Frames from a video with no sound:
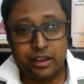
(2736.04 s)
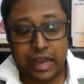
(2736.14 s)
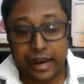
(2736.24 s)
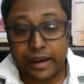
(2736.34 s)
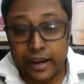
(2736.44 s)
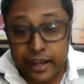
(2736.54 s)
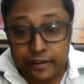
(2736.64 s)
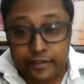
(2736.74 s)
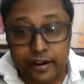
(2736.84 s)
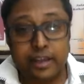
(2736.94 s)
and
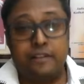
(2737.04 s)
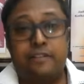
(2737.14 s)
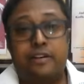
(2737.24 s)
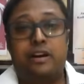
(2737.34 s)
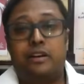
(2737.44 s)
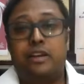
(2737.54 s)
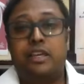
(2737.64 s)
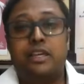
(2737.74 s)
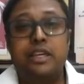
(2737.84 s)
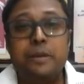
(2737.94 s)
never ever
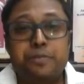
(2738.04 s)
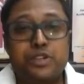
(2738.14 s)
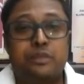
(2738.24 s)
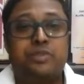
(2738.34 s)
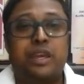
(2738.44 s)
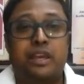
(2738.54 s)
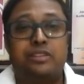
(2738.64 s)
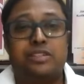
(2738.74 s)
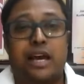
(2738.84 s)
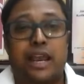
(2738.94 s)
keep something
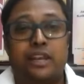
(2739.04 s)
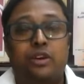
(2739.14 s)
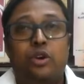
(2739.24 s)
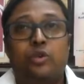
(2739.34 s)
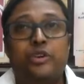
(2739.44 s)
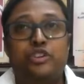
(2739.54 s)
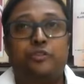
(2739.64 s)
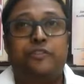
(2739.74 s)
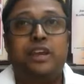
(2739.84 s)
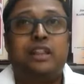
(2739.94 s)
inside which you
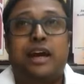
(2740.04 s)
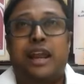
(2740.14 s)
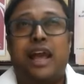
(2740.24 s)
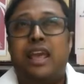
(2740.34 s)
feel that